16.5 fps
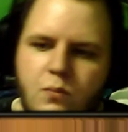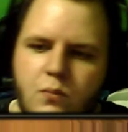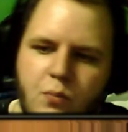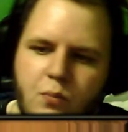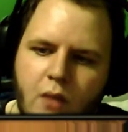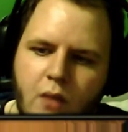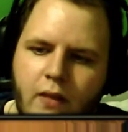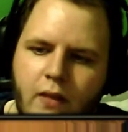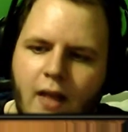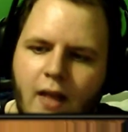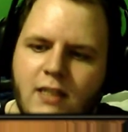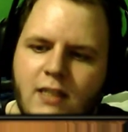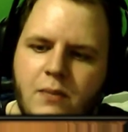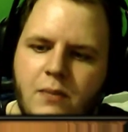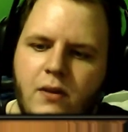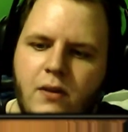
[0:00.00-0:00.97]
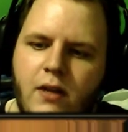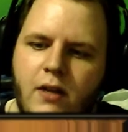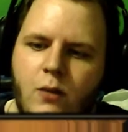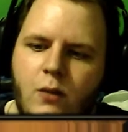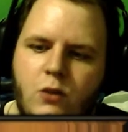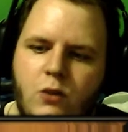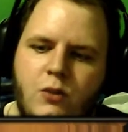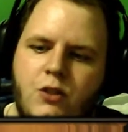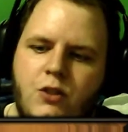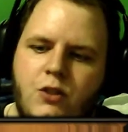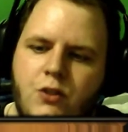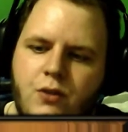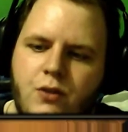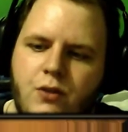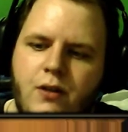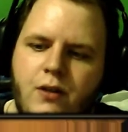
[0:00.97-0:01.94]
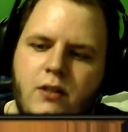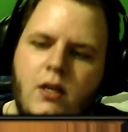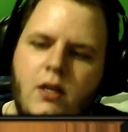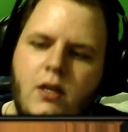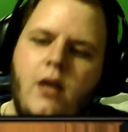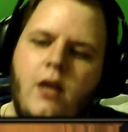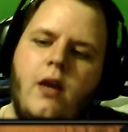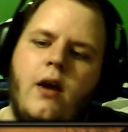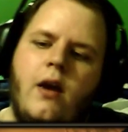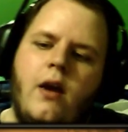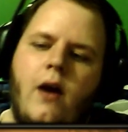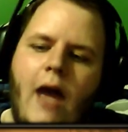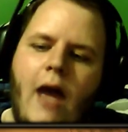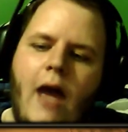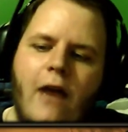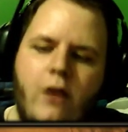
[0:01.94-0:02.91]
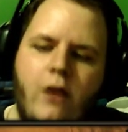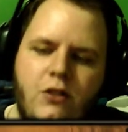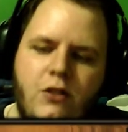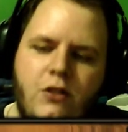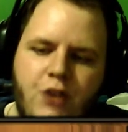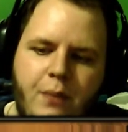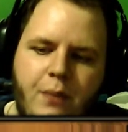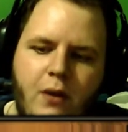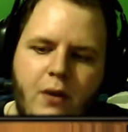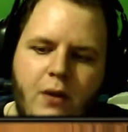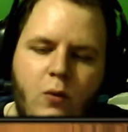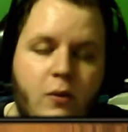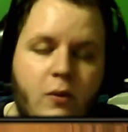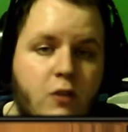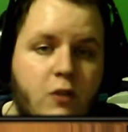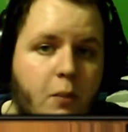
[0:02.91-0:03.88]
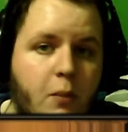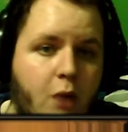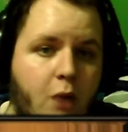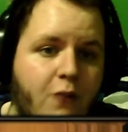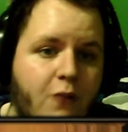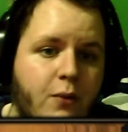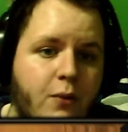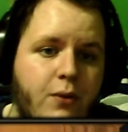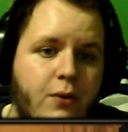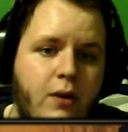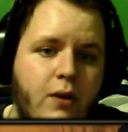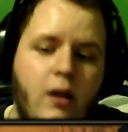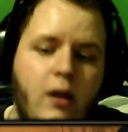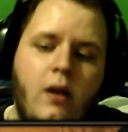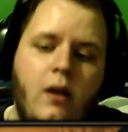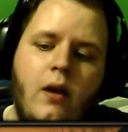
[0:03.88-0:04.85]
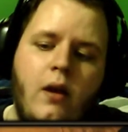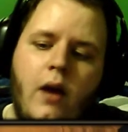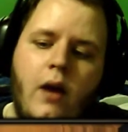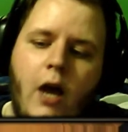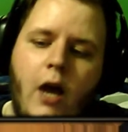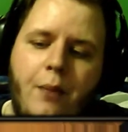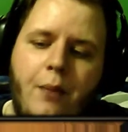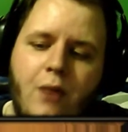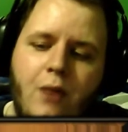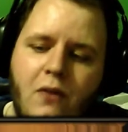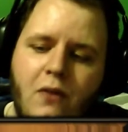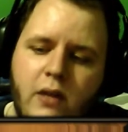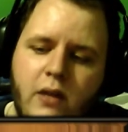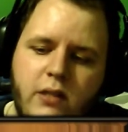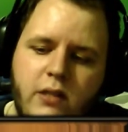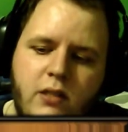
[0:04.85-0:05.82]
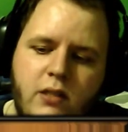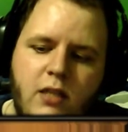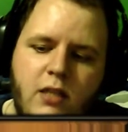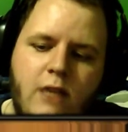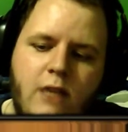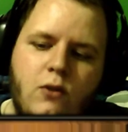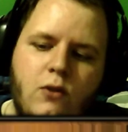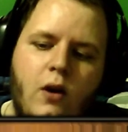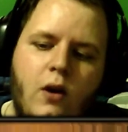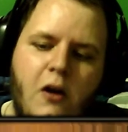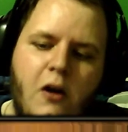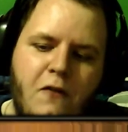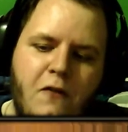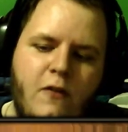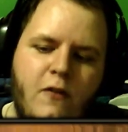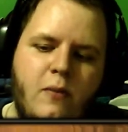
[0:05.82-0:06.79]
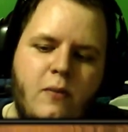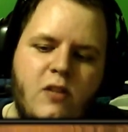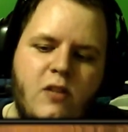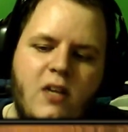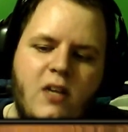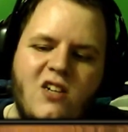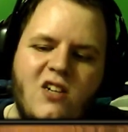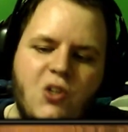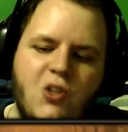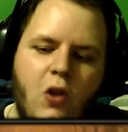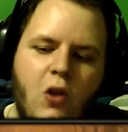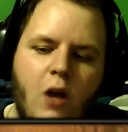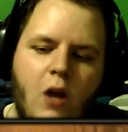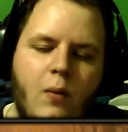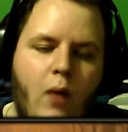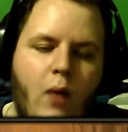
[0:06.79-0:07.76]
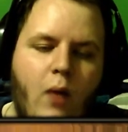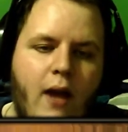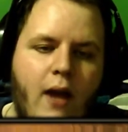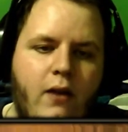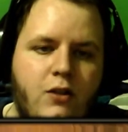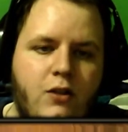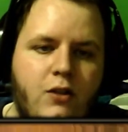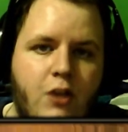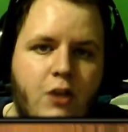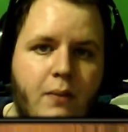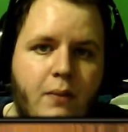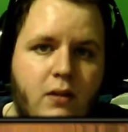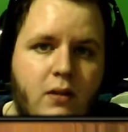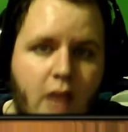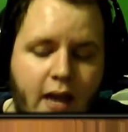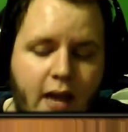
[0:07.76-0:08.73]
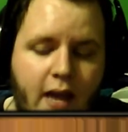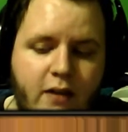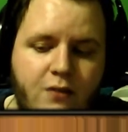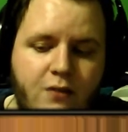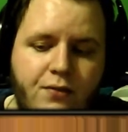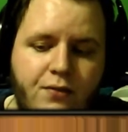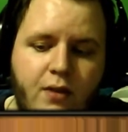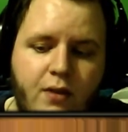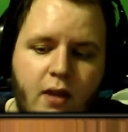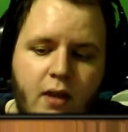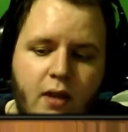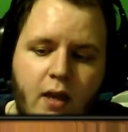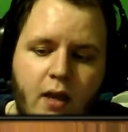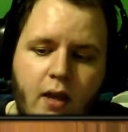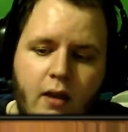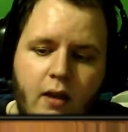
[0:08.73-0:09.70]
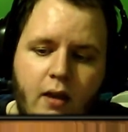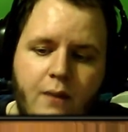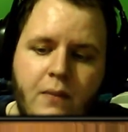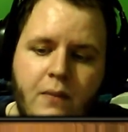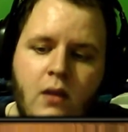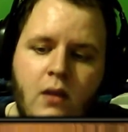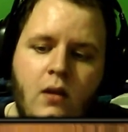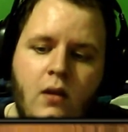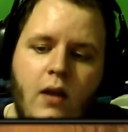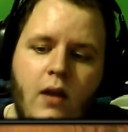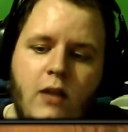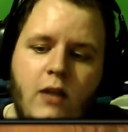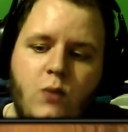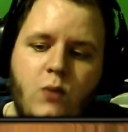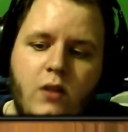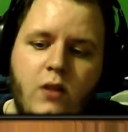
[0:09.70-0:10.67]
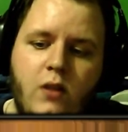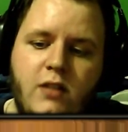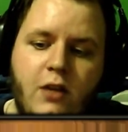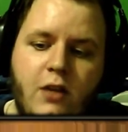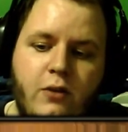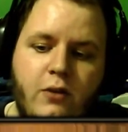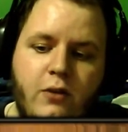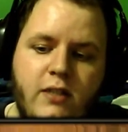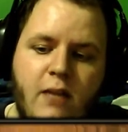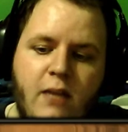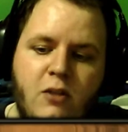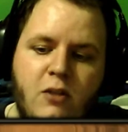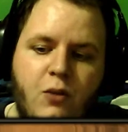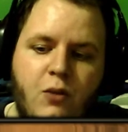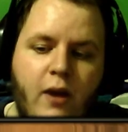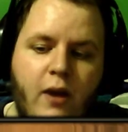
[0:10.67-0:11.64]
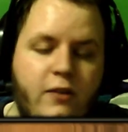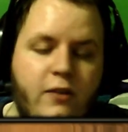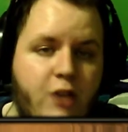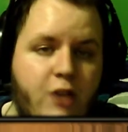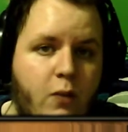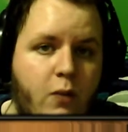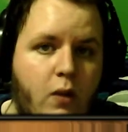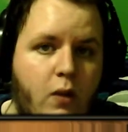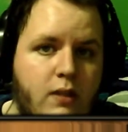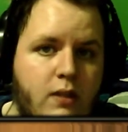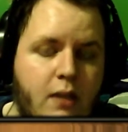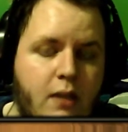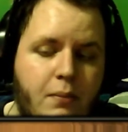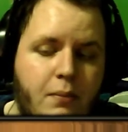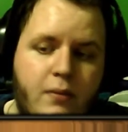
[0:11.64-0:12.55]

And the last ability that we're switching to here is Akrat's Champion. We'll be using the Prophet rune. Prophet, as you can see, gives you 150% additional armor while Akrat's Champion is active, as well as the increased damage in Wrath Gen while it's up.